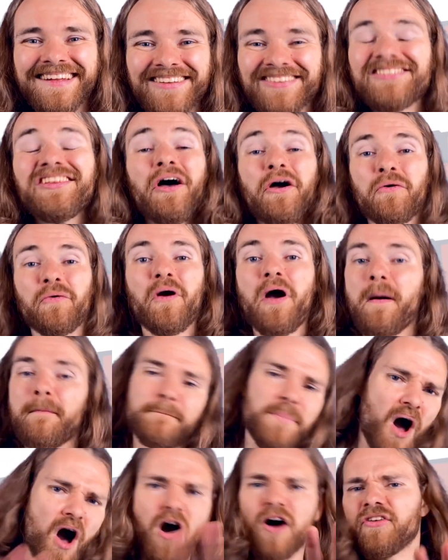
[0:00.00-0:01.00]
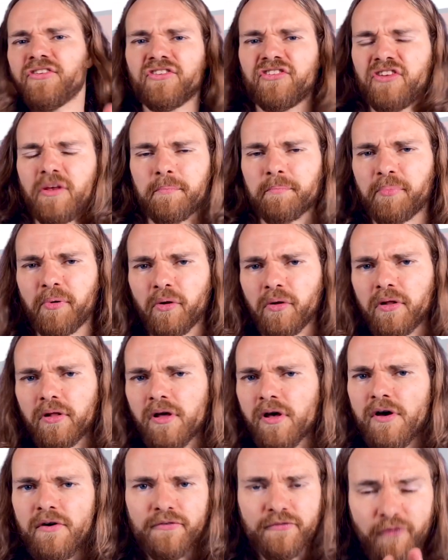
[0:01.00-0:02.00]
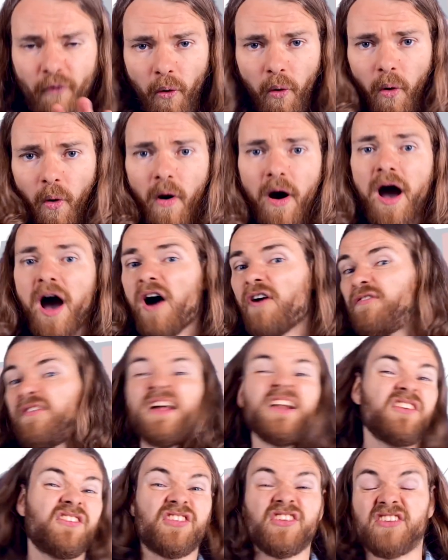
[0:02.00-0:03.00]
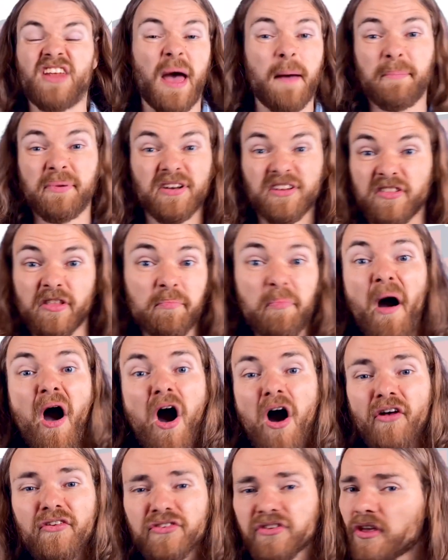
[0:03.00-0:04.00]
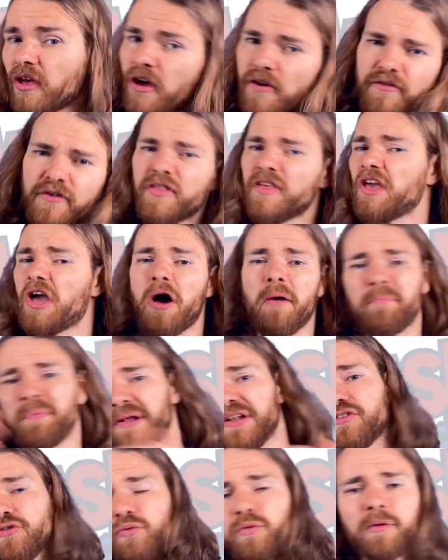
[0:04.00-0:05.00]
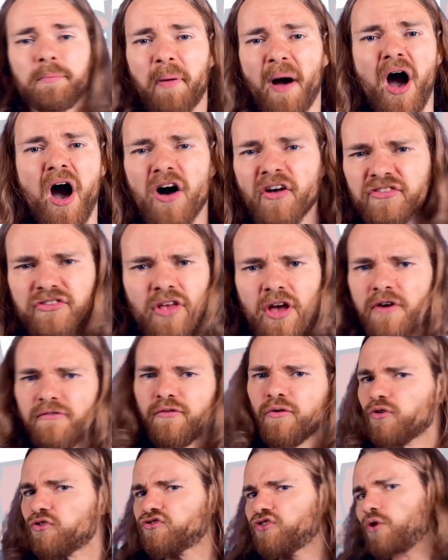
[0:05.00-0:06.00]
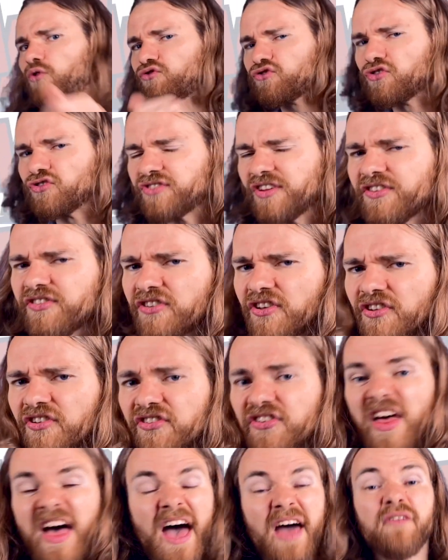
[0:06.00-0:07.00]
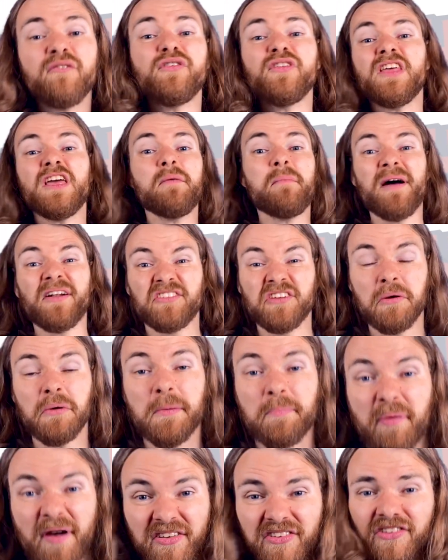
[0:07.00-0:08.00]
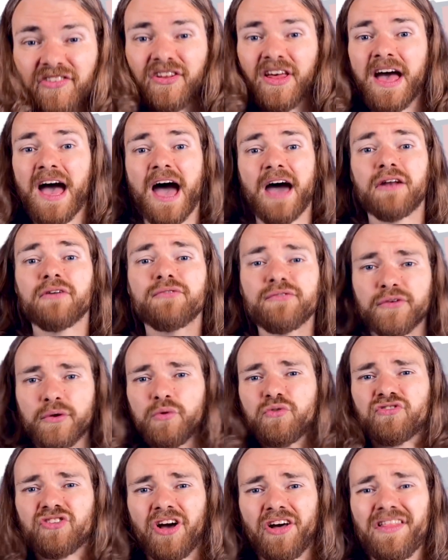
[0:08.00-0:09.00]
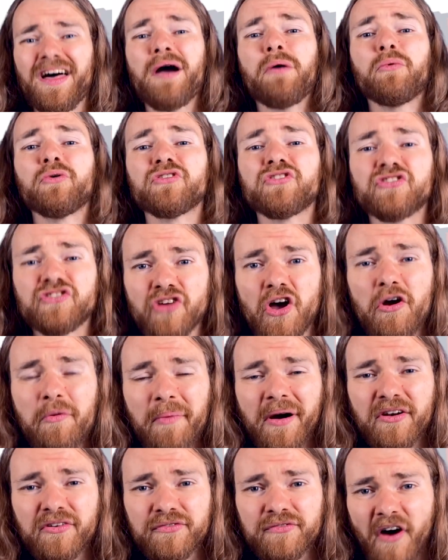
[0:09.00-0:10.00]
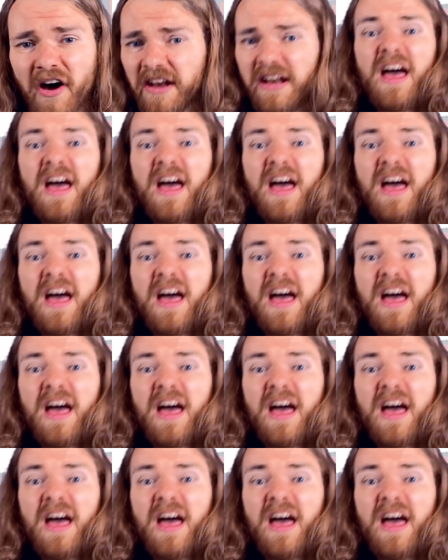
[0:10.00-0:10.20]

So, past simple. For events that happened in the past, for the habitual past, for social distance, and for the imaginary present and future. That was so much fun.